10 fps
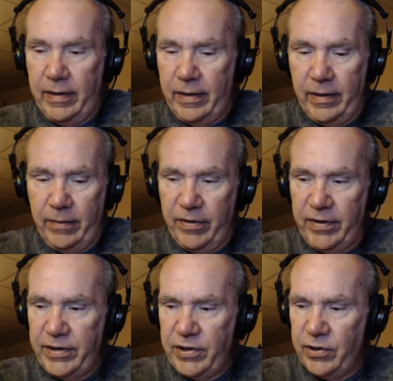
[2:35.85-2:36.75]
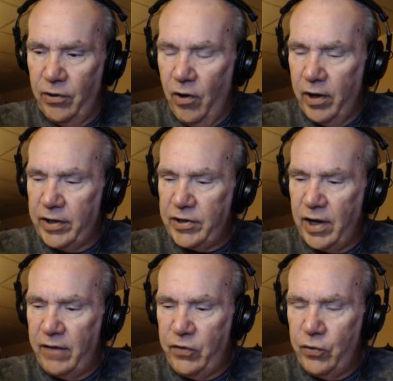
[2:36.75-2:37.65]
But this is the
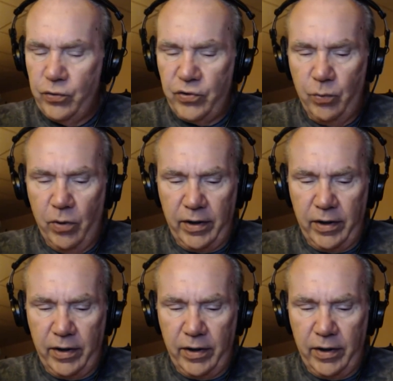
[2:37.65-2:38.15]
longest I've used